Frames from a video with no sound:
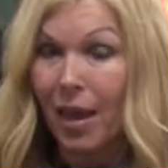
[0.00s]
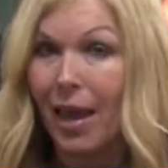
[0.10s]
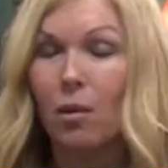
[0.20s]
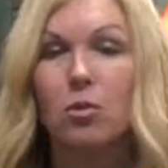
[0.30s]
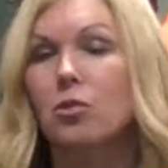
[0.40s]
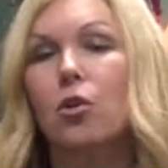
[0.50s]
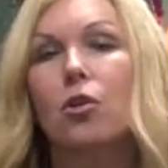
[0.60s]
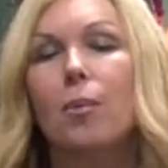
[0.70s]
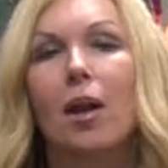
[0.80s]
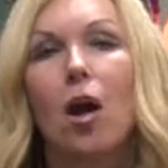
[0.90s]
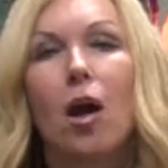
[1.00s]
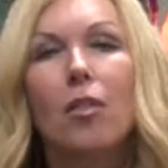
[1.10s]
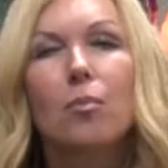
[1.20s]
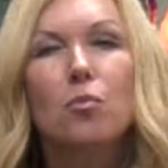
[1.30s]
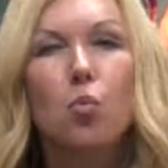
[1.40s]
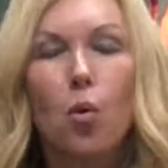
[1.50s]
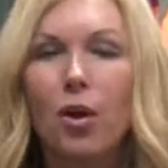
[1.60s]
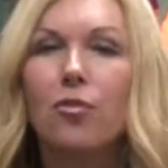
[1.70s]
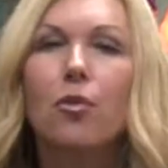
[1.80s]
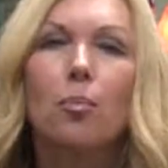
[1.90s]
and we'll learn about all the
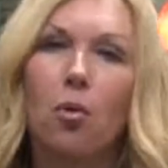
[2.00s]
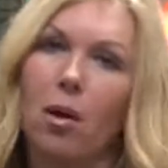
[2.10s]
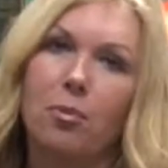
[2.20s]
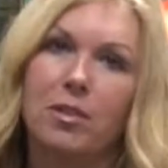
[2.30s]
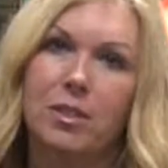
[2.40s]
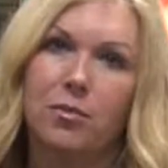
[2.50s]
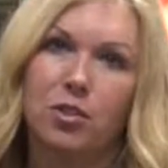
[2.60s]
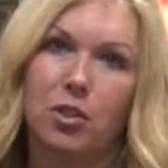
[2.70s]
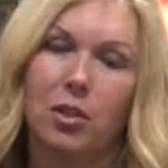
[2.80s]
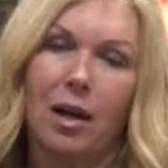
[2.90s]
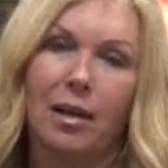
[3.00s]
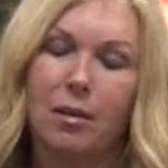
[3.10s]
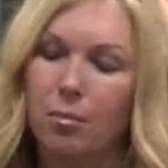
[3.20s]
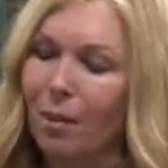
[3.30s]
wonderful properties of shungite.